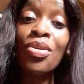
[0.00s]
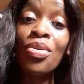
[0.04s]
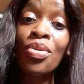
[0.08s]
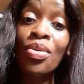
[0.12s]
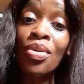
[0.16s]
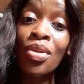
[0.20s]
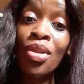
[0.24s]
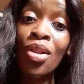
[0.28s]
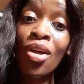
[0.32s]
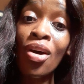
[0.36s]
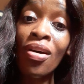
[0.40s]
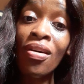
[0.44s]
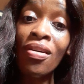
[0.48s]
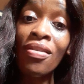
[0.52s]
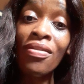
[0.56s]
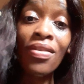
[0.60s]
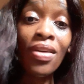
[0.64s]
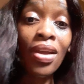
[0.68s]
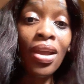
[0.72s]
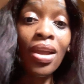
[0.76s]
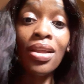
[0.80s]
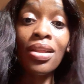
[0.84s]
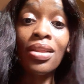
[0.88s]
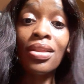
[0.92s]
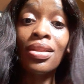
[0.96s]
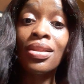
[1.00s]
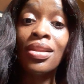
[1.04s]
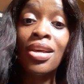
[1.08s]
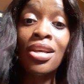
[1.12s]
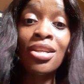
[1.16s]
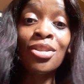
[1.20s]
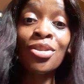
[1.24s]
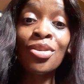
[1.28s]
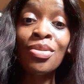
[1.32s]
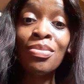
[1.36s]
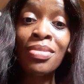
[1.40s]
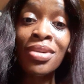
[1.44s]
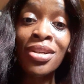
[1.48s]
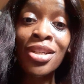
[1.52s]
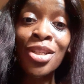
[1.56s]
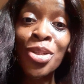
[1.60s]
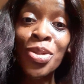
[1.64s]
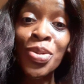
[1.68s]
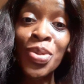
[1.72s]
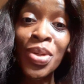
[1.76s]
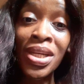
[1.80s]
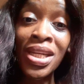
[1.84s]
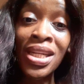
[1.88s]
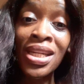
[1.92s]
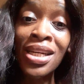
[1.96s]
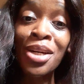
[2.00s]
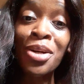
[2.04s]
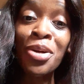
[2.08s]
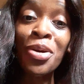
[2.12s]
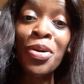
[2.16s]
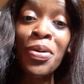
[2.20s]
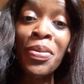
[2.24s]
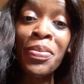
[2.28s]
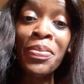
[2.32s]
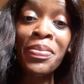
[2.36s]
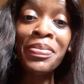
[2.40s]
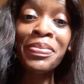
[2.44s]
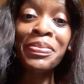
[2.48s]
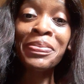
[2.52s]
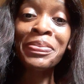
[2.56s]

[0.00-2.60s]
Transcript: You love, there's no money to eat at home.